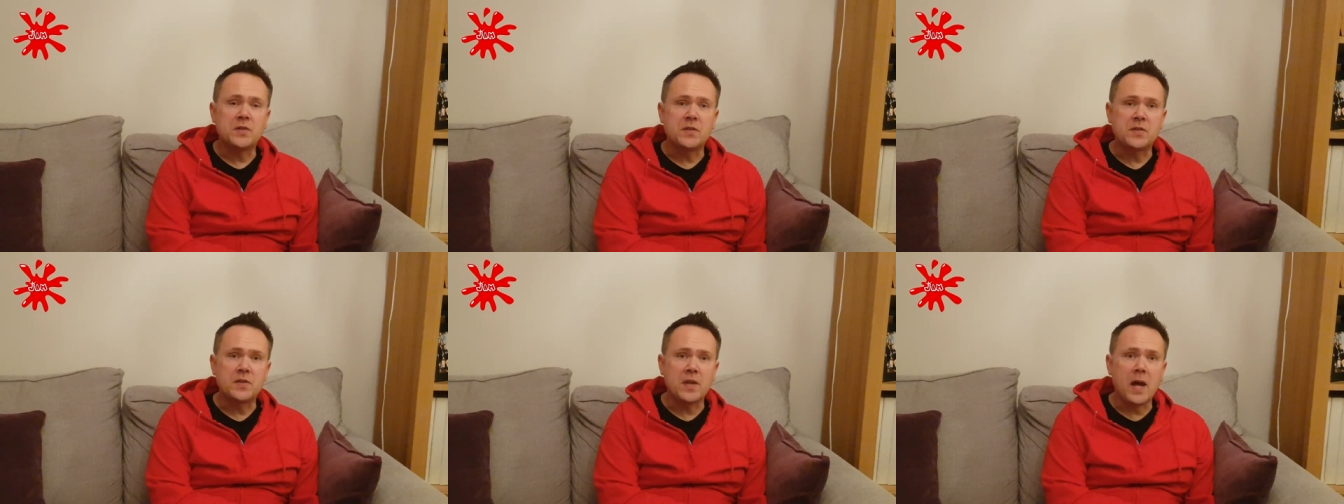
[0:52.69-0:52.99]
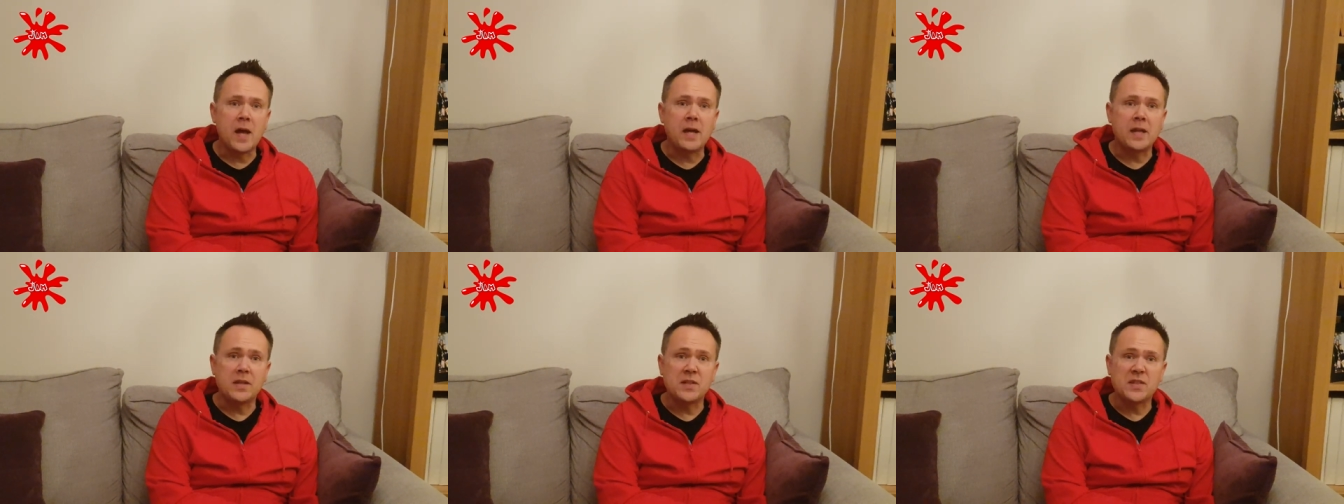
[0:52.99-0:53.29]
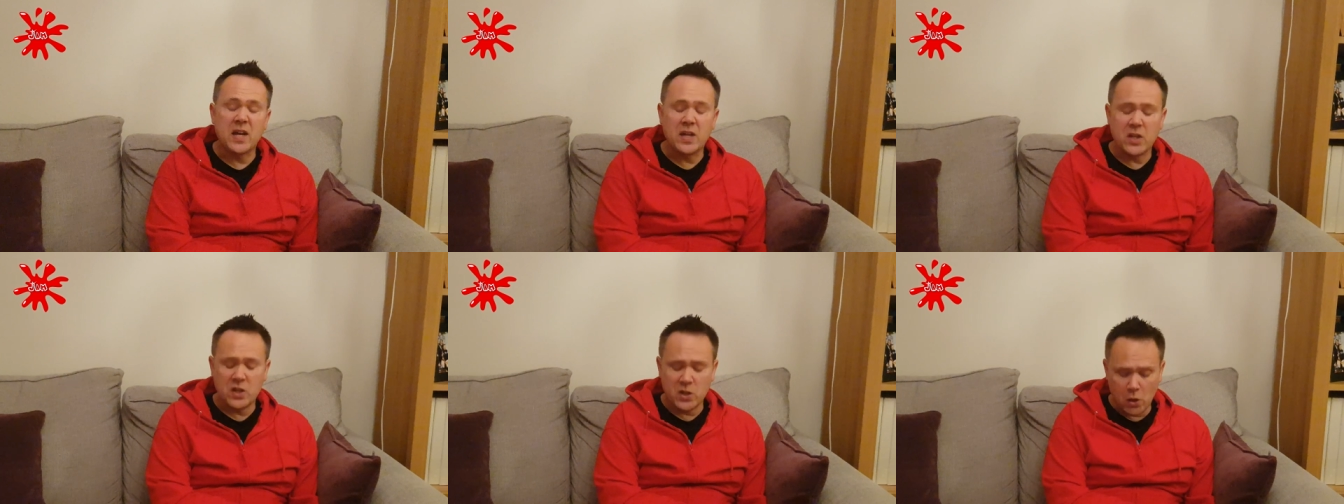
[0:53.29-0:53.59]
is saying is
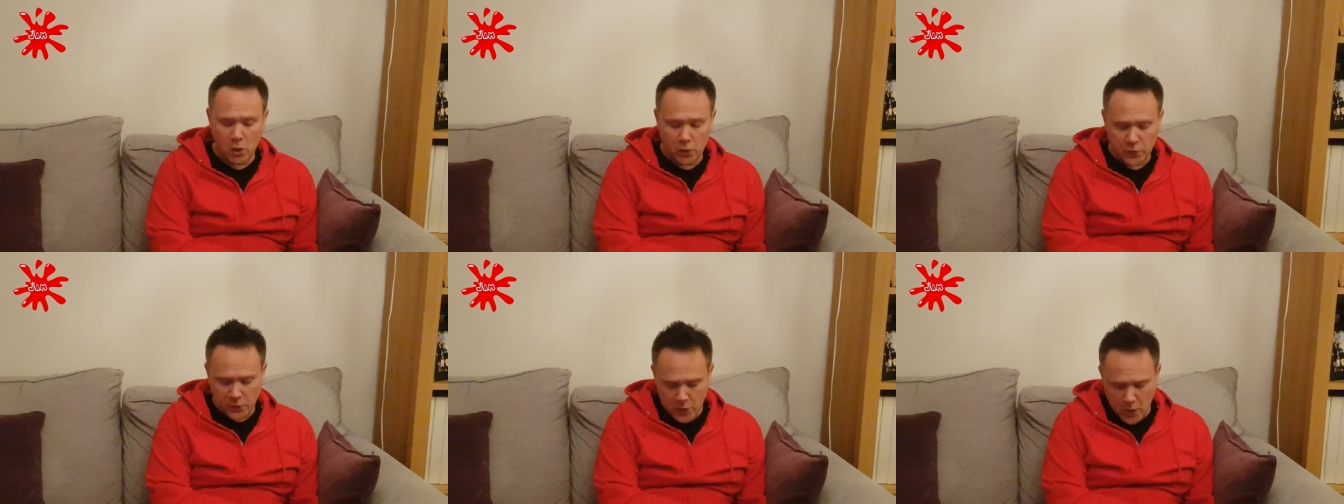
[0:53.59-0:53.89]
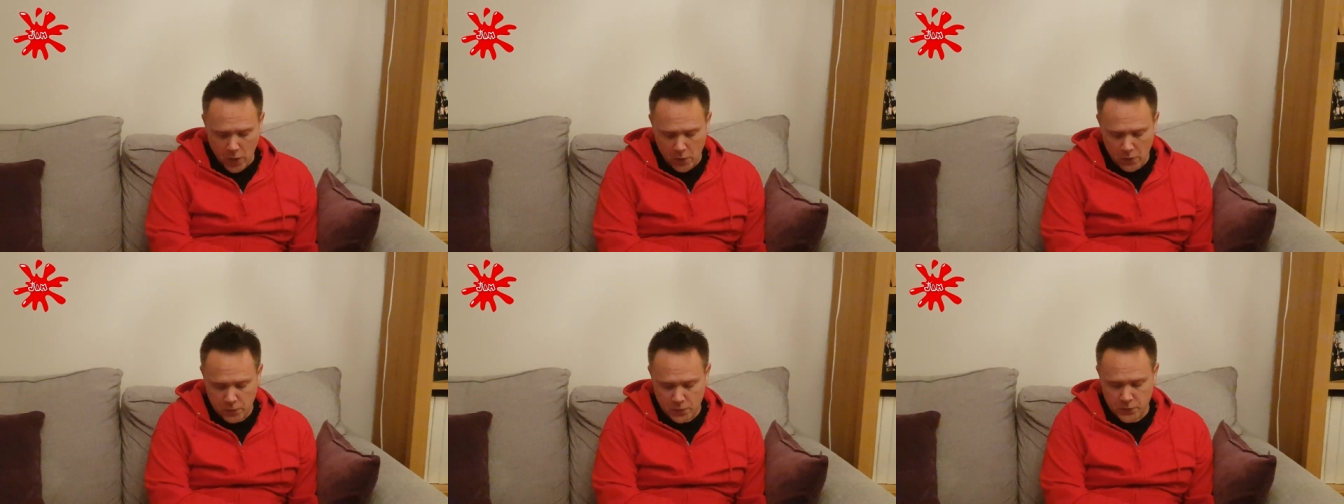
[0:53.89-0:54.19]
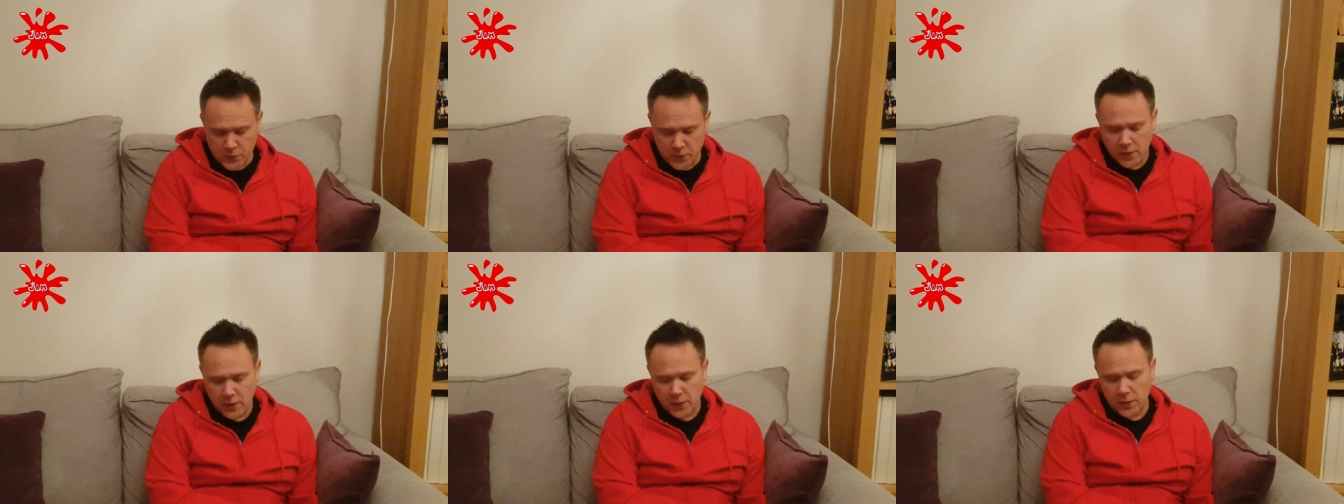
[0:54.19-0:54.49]
that God
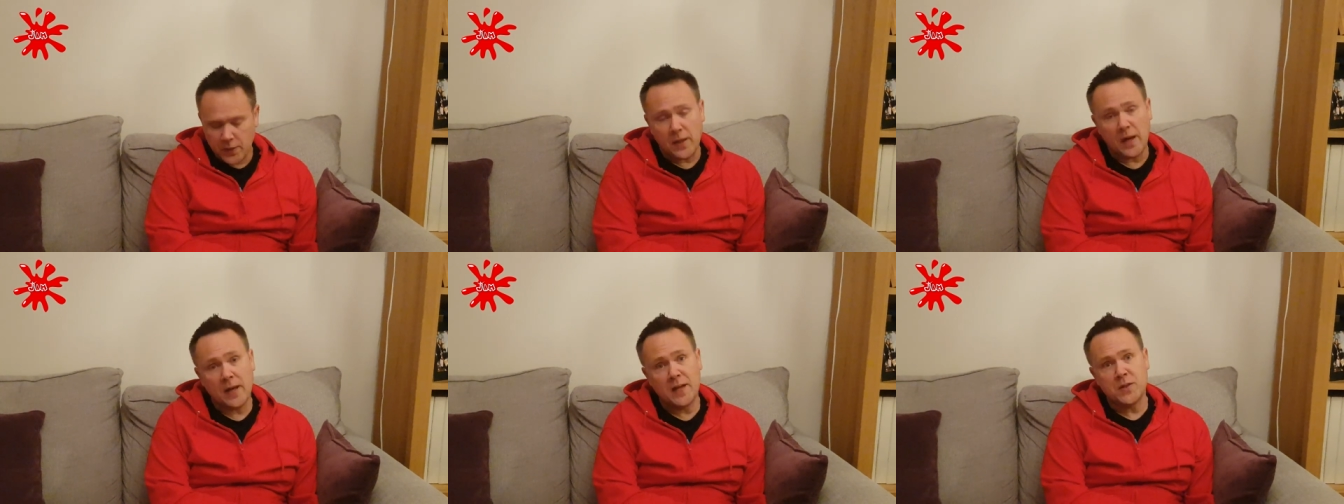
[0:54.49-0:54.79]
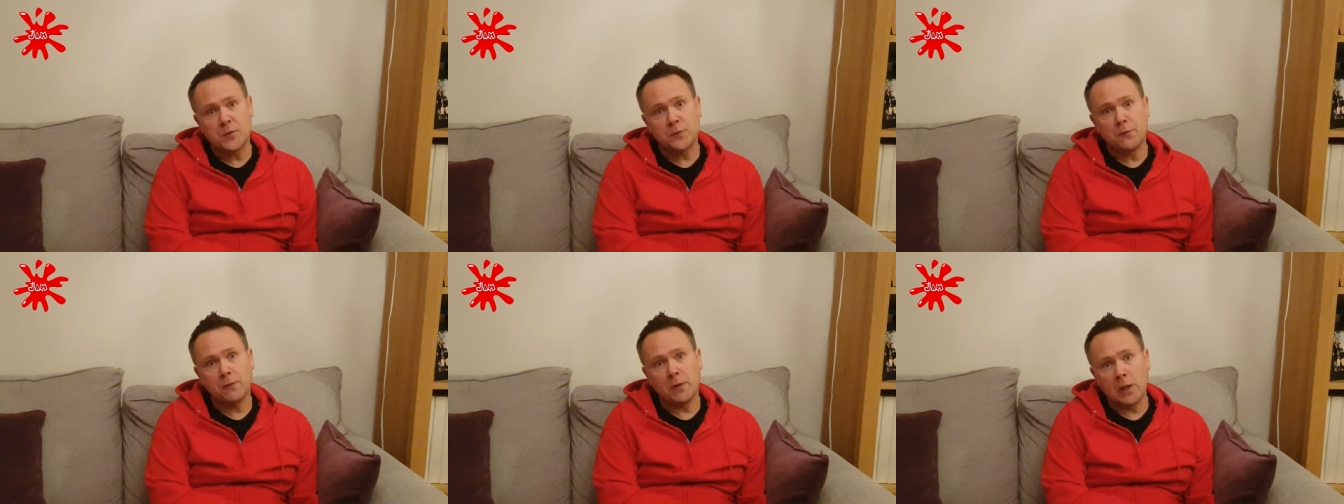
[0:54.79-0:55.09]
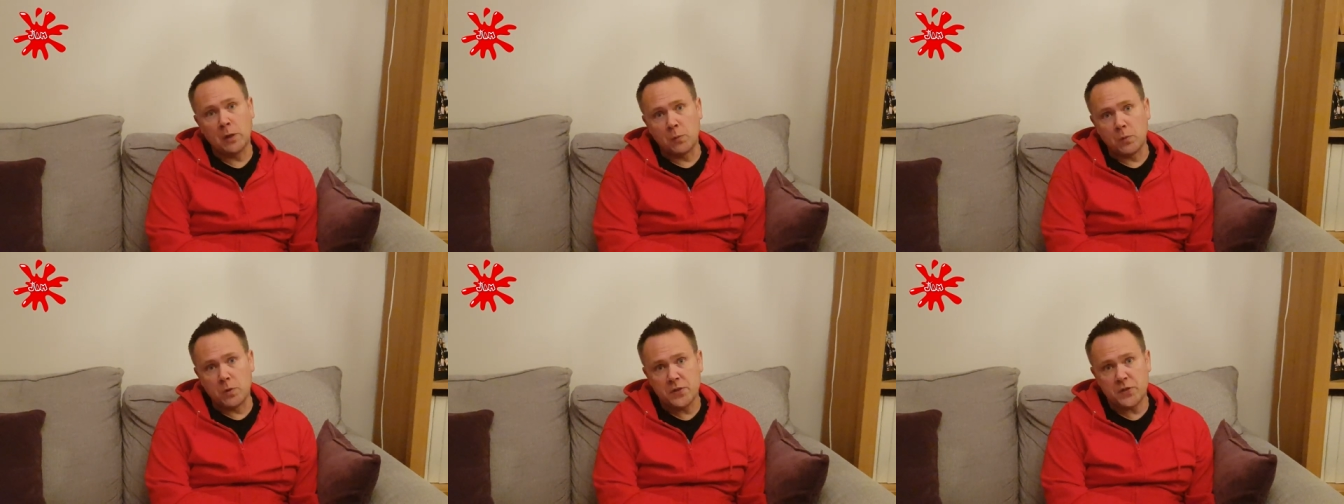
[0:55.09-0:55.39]
knows that his
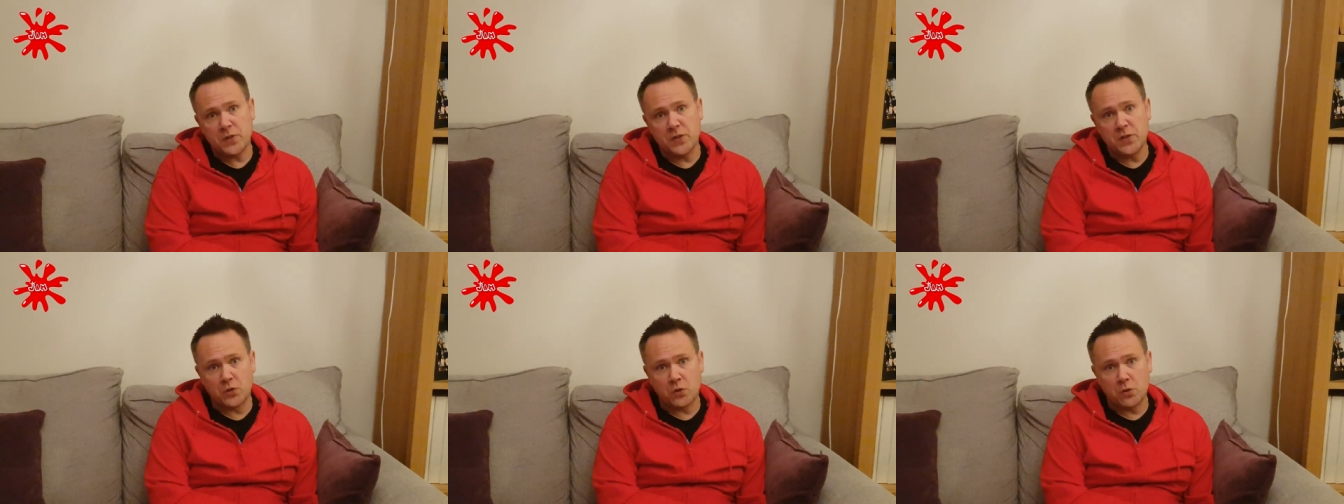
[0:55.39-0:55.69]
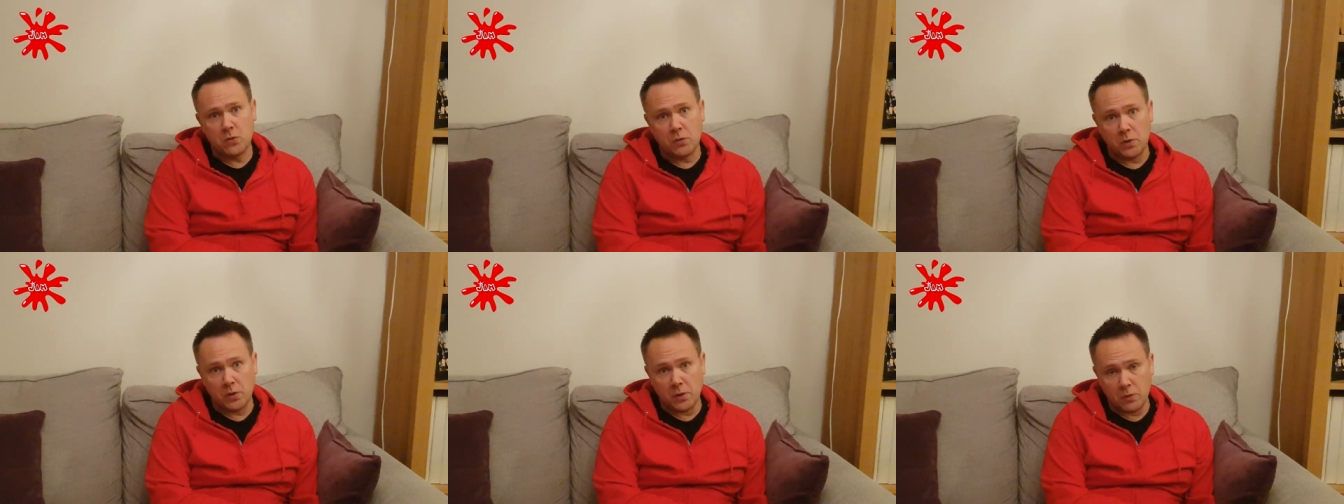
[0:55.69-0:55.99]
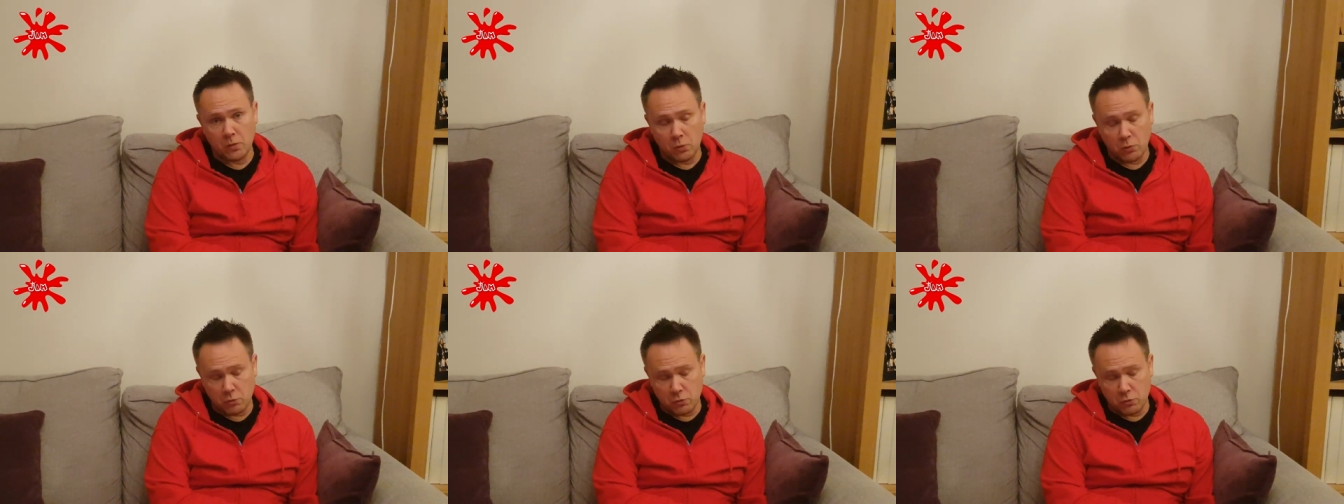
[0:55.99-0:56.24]
followers, his uh,